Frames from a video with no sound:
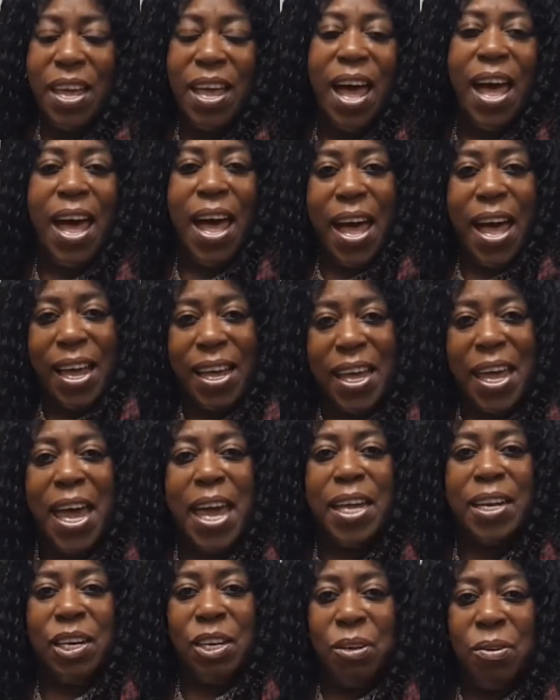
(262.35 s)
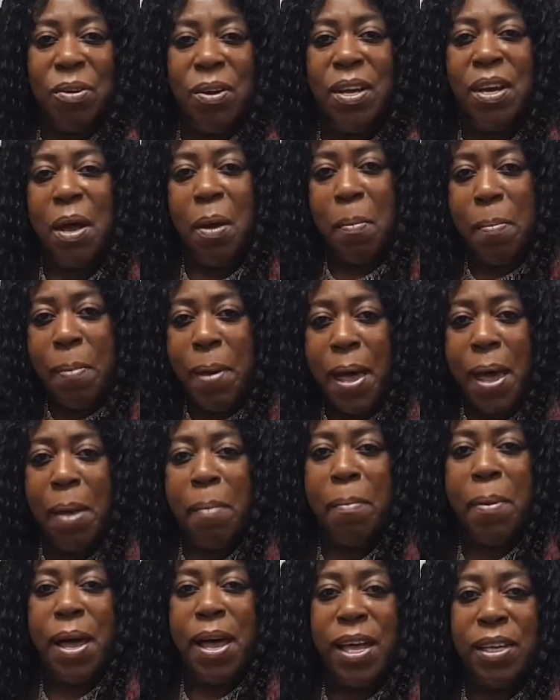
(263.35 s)
I can't do it all by
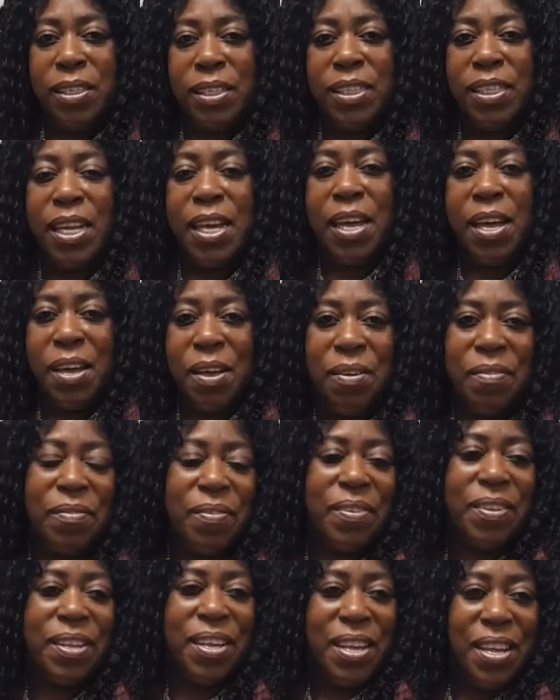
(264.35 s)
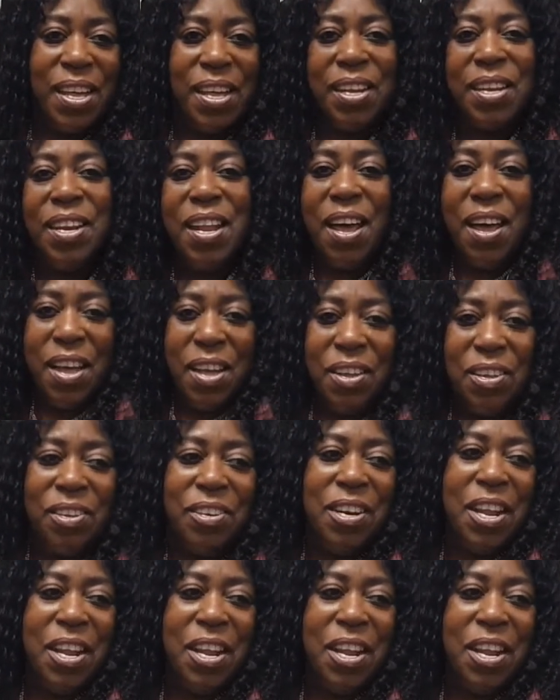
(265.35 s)
myself. No.